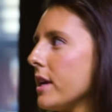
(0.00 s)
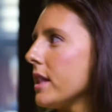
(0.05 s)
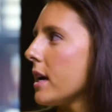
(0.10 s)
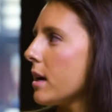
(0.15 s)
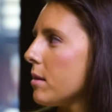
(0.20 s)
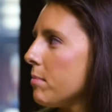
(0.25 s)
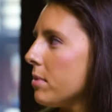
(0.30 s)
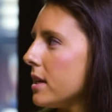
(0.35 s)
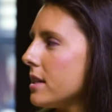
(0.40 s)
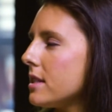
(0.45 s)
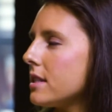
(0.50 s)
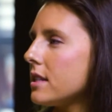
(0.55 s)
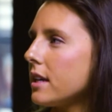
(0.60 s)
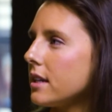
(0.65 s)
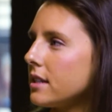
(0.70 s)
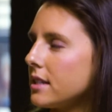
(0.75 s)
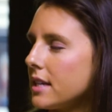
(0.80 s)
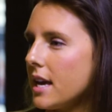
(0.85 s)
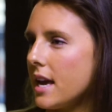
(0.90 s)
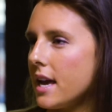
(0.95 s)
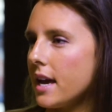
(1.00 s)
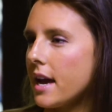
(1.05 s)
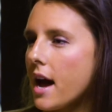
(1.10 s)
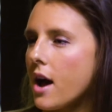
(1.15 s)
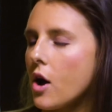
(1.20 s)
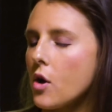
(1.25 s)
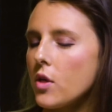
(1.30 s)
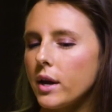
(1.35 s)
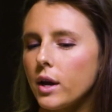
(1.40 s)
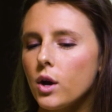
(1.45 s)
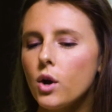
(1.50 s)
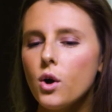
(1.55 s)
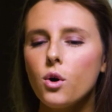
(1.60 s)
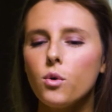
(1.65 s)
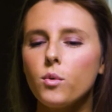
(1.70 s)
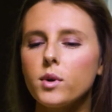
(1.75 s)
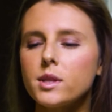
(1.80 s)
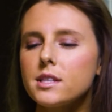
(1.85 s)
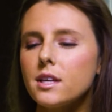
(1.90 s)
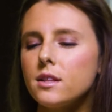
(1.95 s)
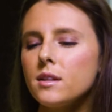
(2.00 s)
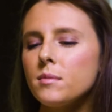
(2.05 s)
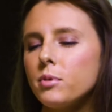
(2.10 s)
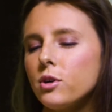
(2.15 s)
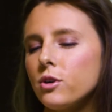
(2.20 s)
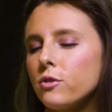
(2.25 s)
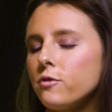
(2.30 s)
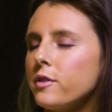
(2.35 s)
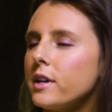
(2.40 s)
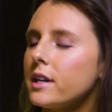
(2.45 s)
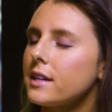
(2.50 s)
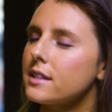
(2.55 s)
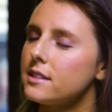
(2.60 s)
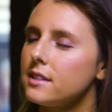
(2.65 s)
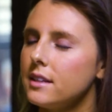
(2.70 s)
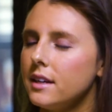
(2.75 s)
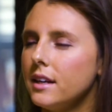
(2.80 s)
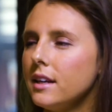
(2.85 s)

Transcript: like a place like to hang out? Like what's on the perfect